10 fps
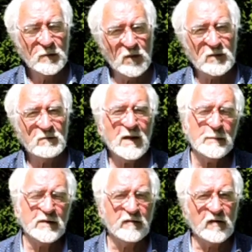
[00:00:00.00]
But
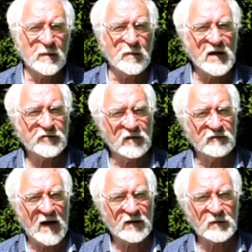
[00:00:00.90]
maybe the vibration
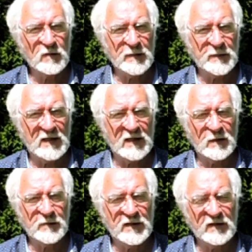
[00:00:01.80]
factor might be a
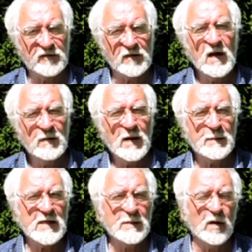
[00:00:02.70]
little bit different.
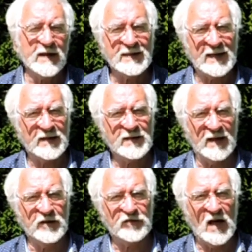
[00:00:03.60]
Maybe he mightn't get
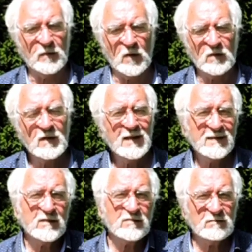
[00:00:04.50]
tennis elbow.
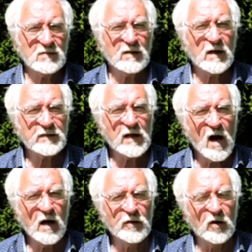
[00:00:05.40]
There are
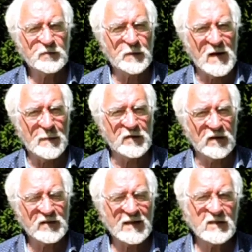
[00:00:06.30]
all those
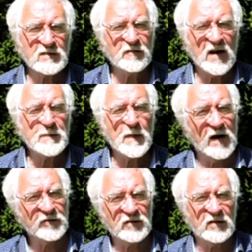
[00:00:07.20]
parameters, and it's a very
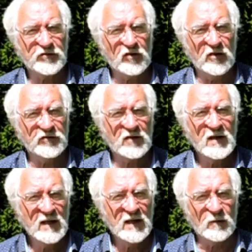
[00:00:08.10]
personal choice
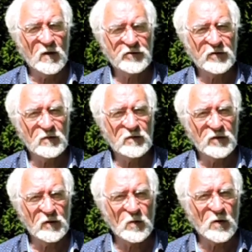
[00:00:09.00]
in what you're
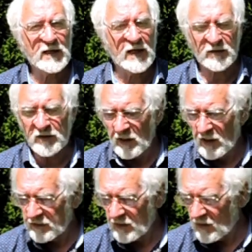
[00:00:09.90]
working on.
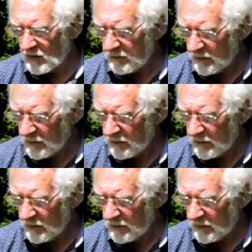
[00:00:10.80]
So